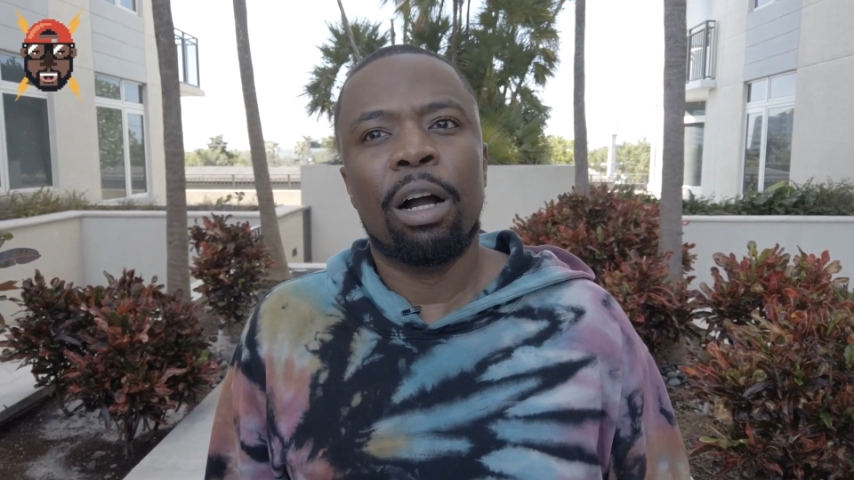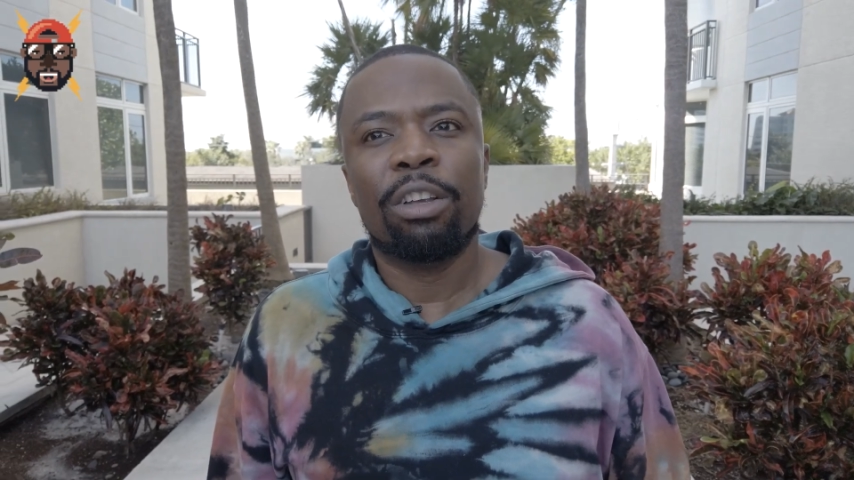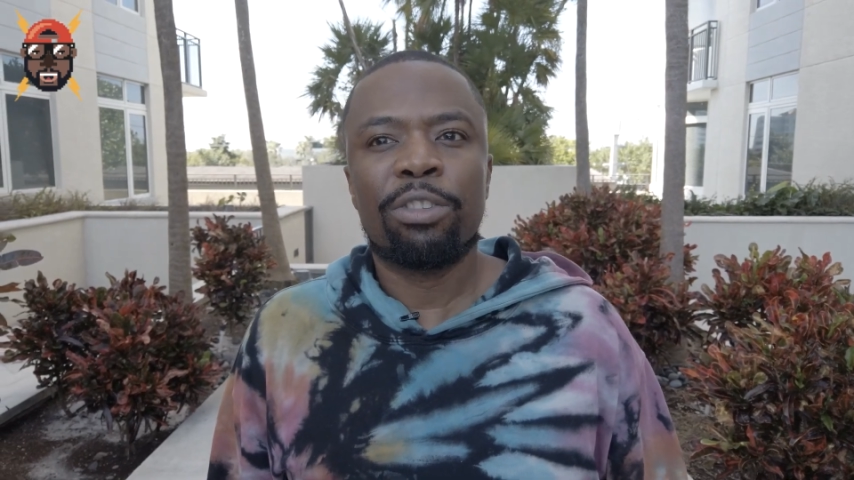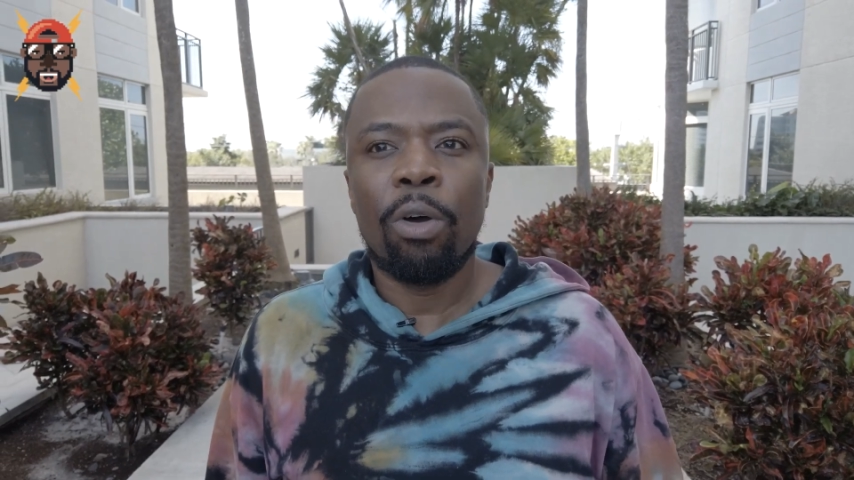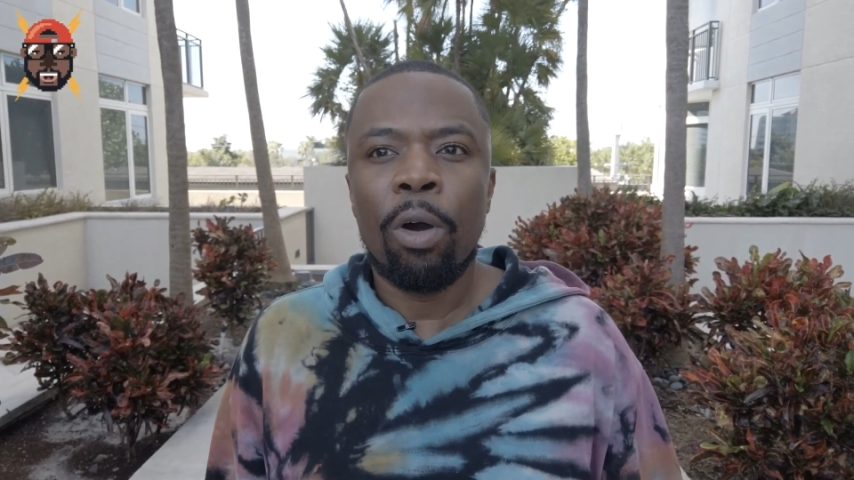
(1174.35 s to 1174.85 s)

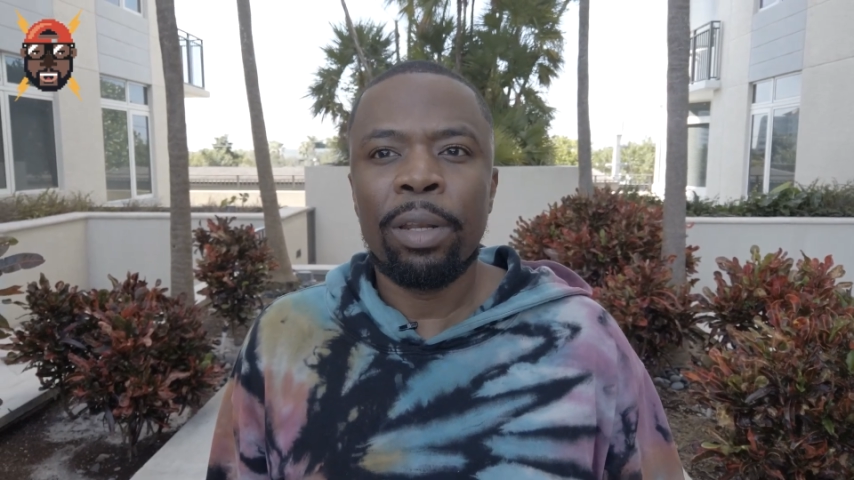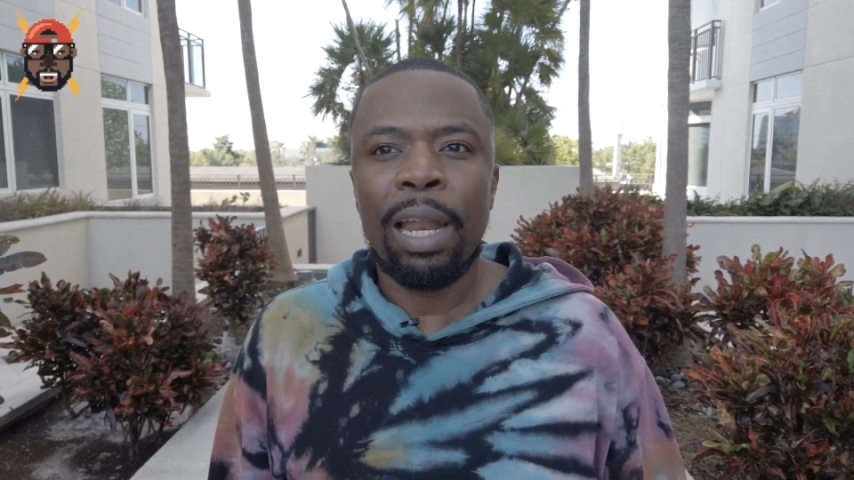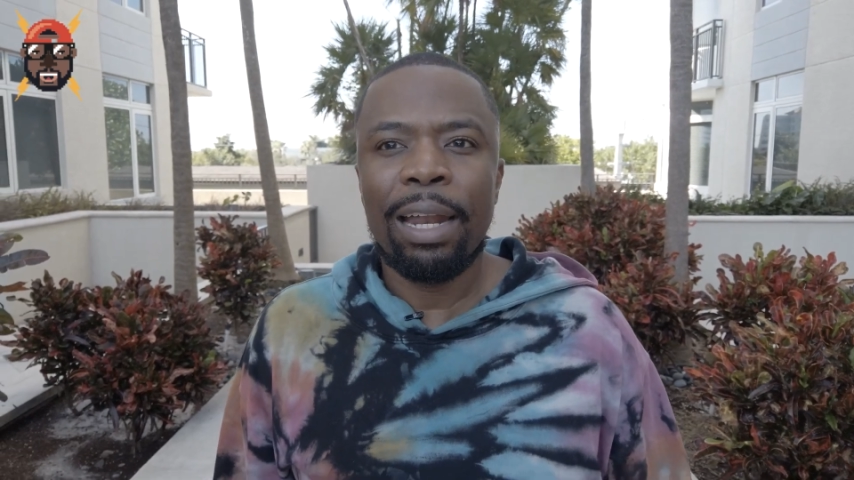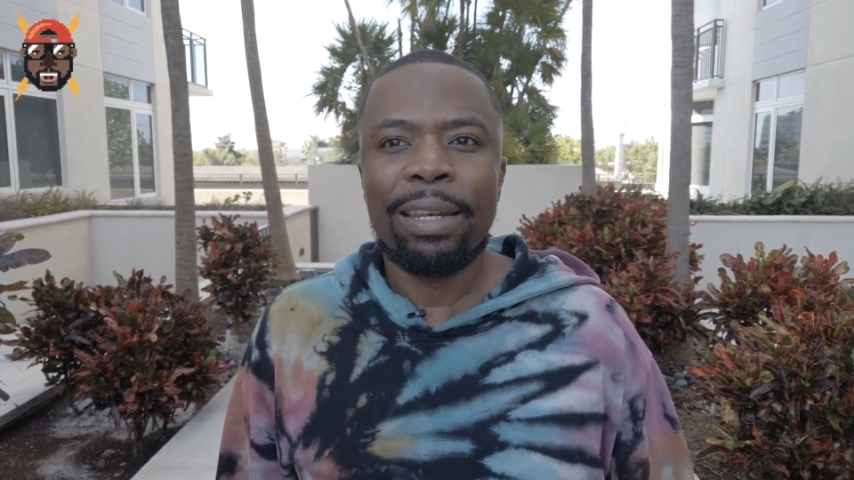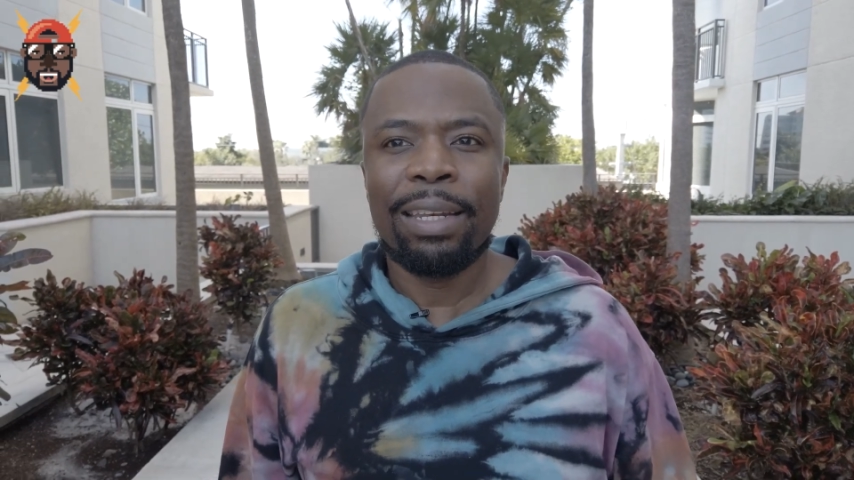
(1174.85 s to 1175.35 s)
song
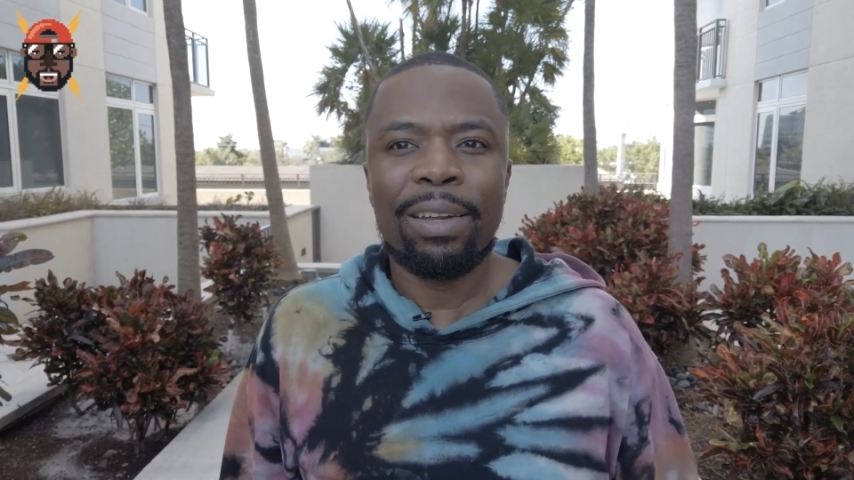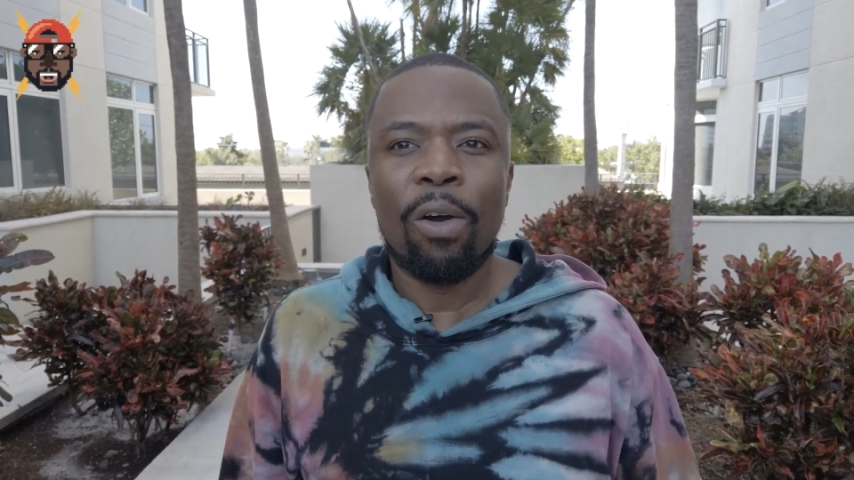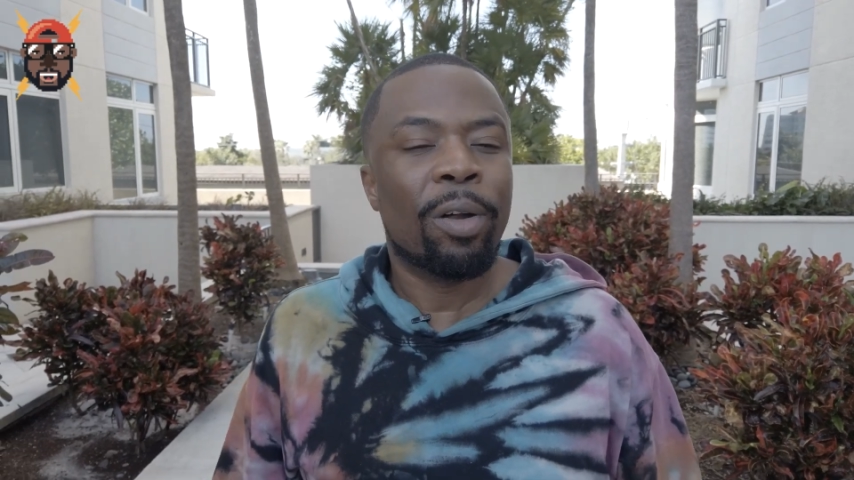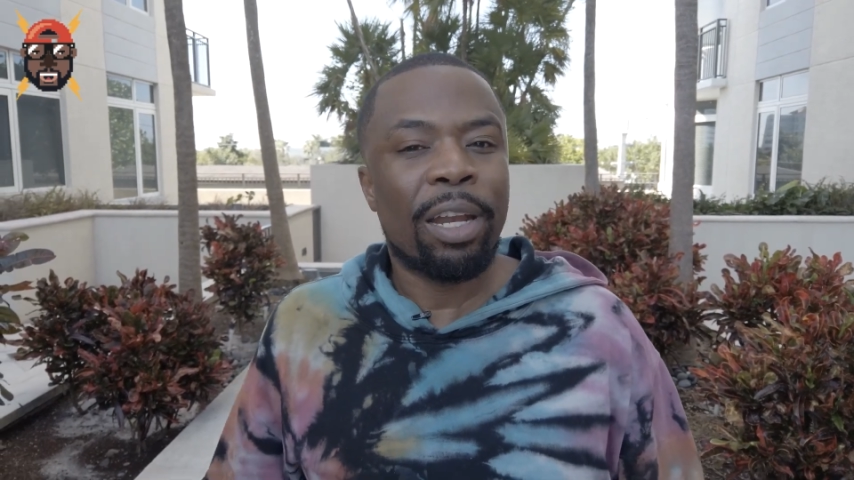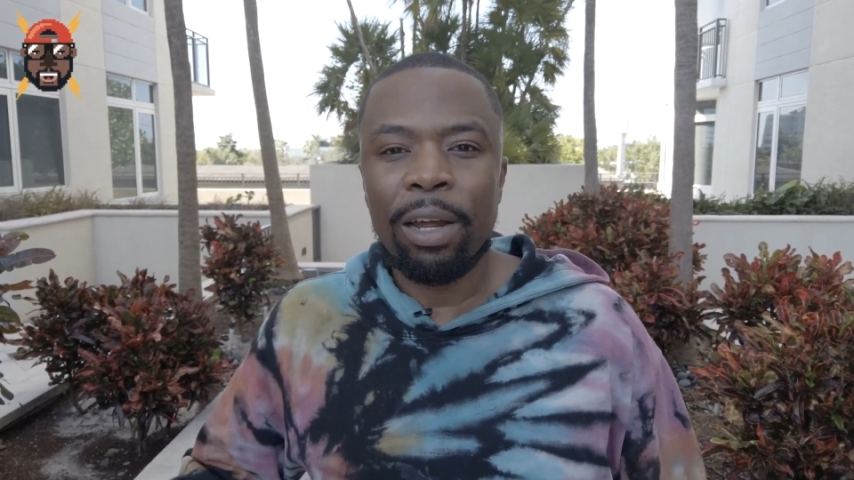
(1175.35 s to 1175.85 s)
that
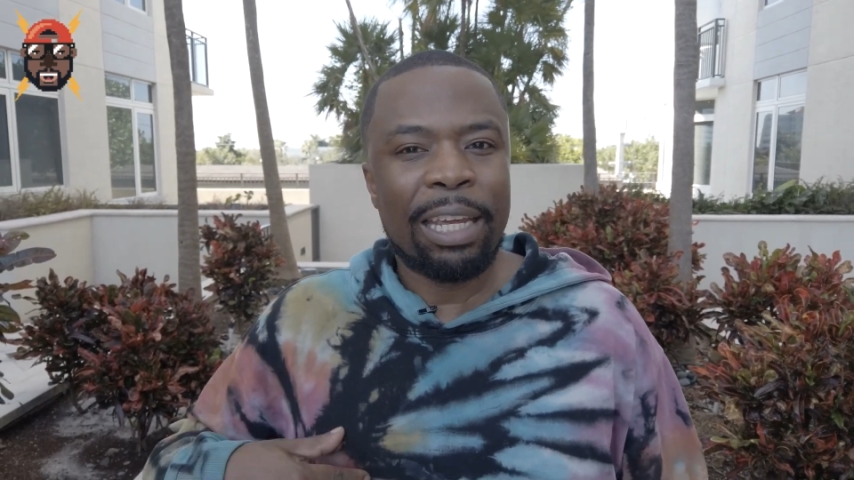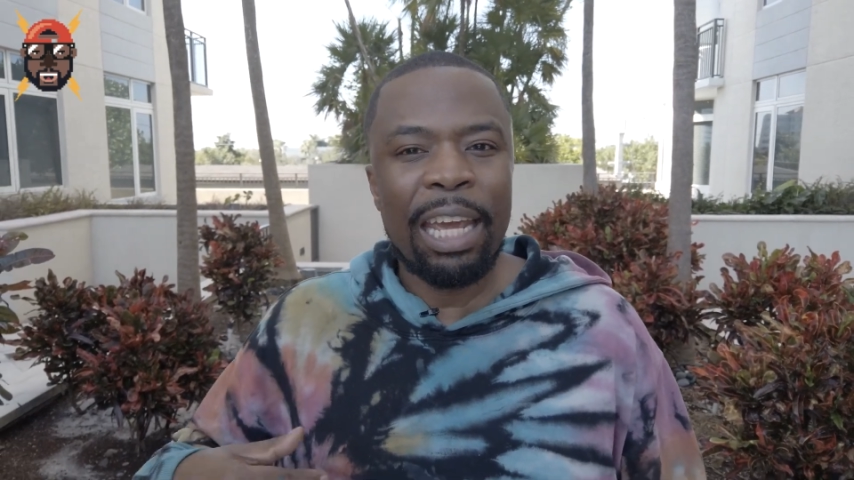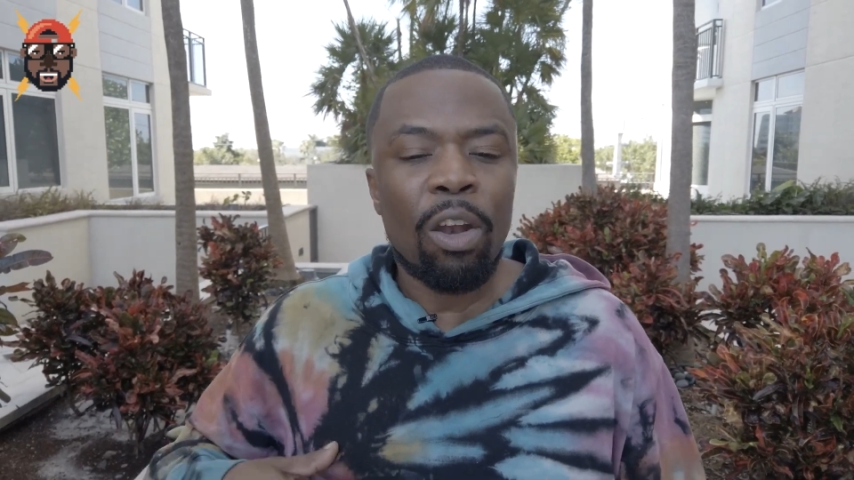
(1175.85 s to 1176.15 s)
get